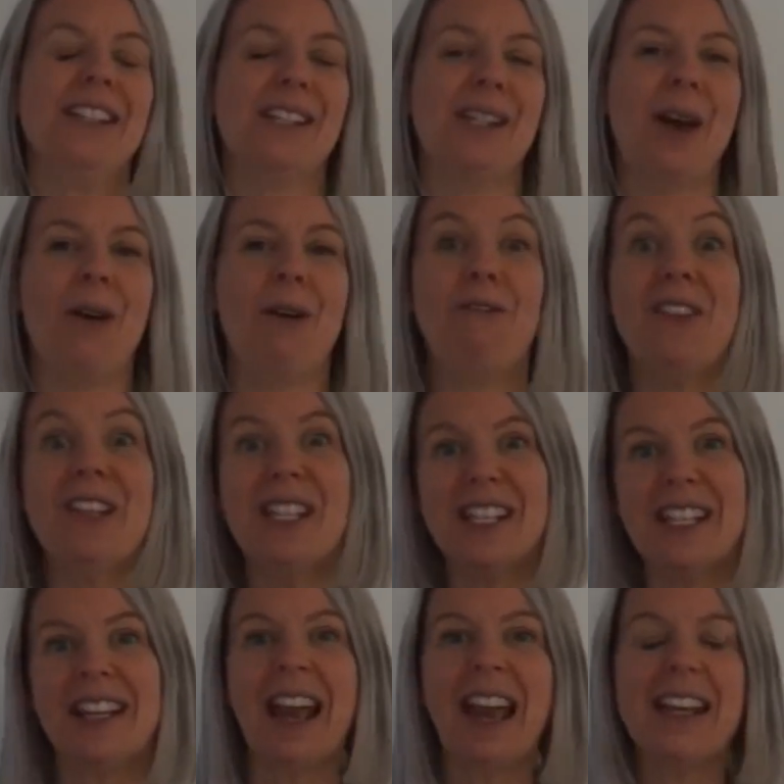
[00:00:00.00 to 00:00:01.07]
So a
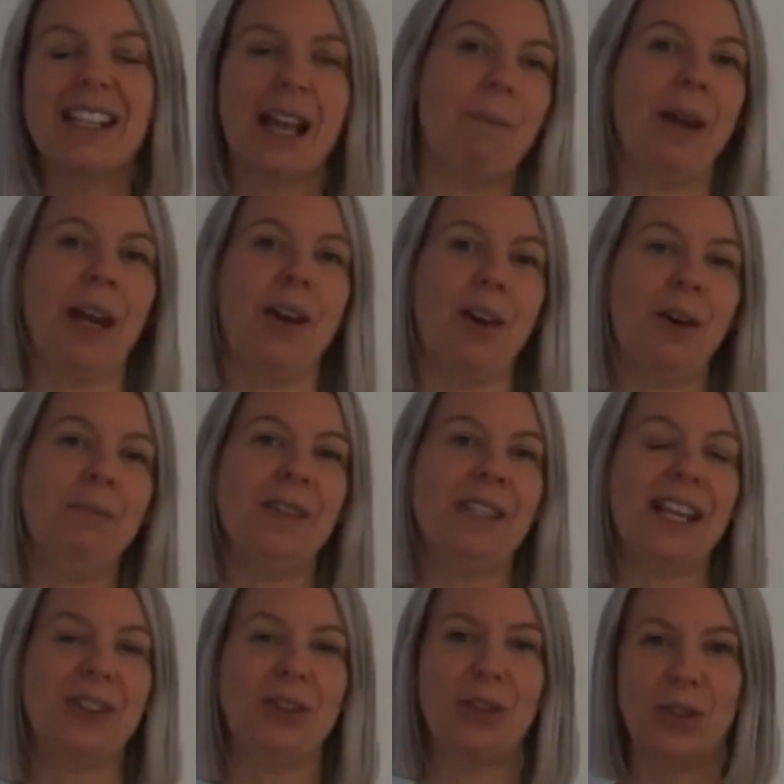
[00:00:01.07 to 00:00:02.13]
visiting examiner comes
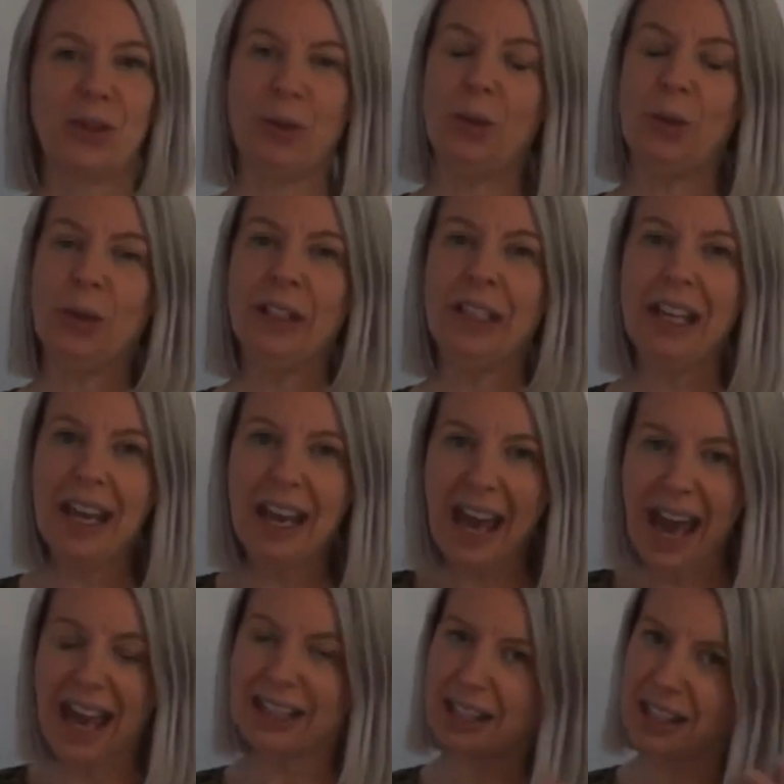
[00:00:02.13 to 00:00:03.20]
into school
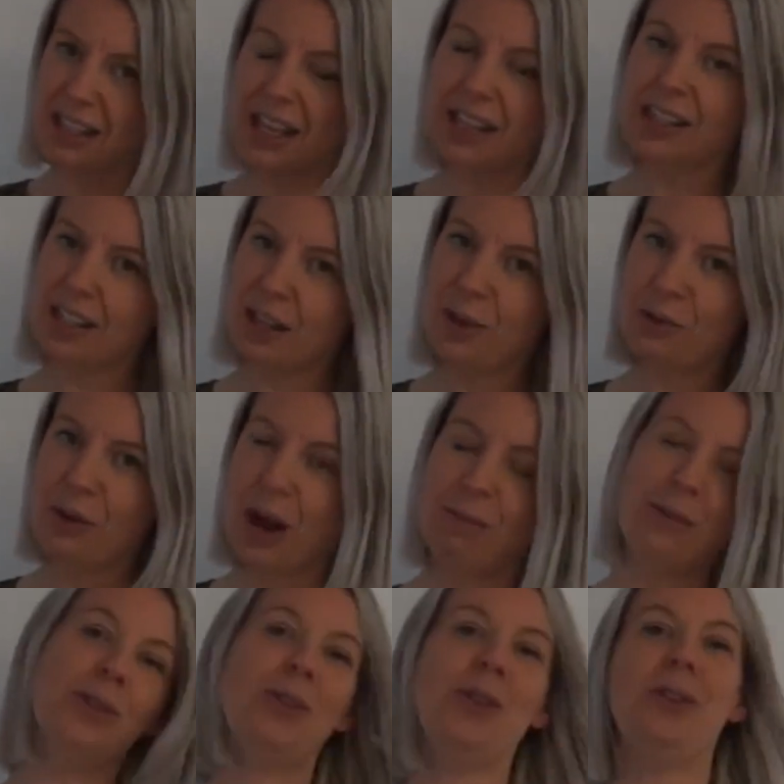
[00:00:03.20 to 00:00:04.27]
and sits in the
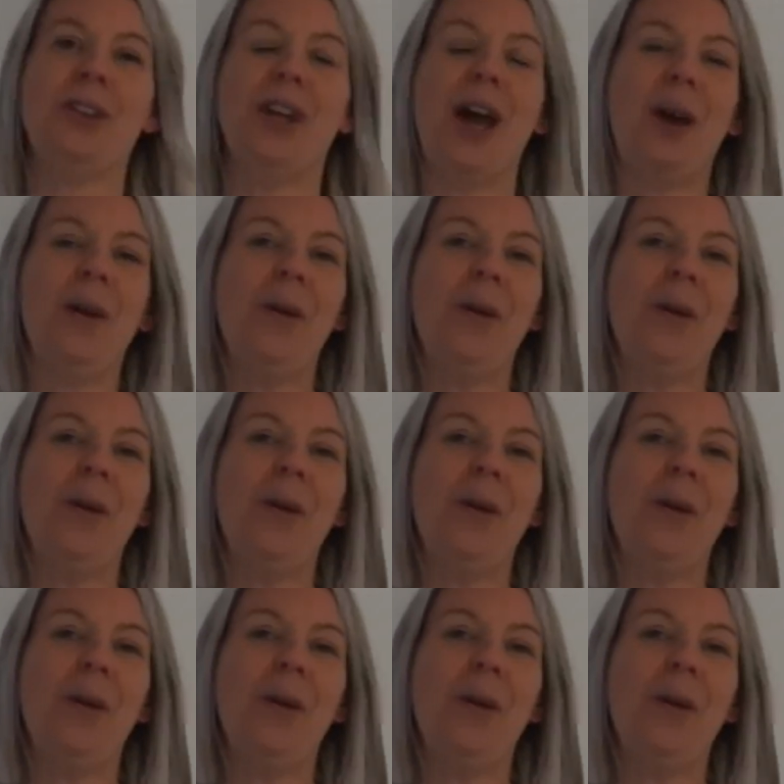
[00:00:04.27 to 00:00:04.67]
drama studio